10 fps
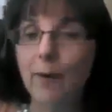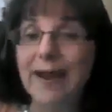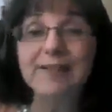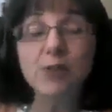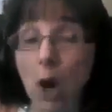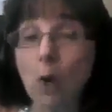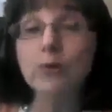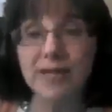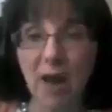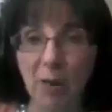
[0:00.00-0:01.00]
Right?
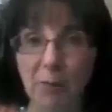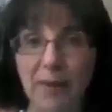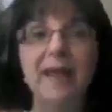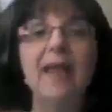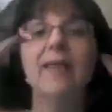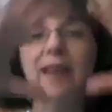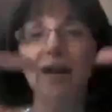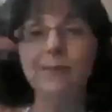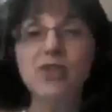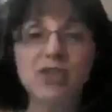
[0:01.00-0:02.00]
Don't tell me
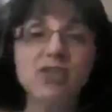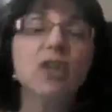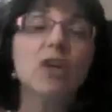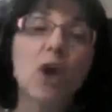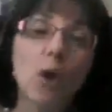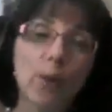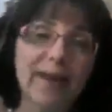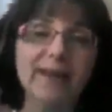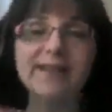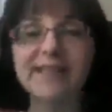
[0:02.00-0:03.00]
that I'm just going to go
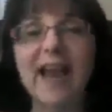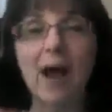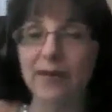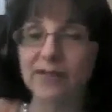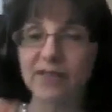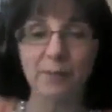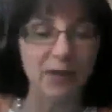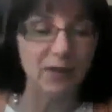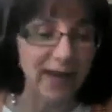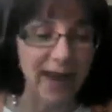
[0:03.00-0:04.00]
in and see how he's
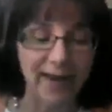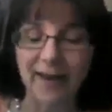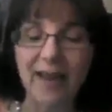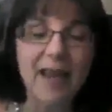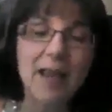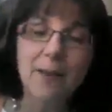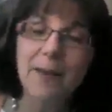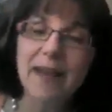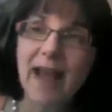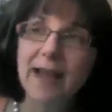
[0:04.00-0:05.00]
communicating,
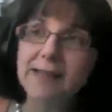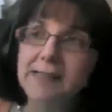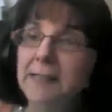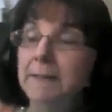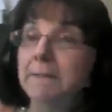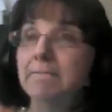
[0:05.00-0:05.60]
because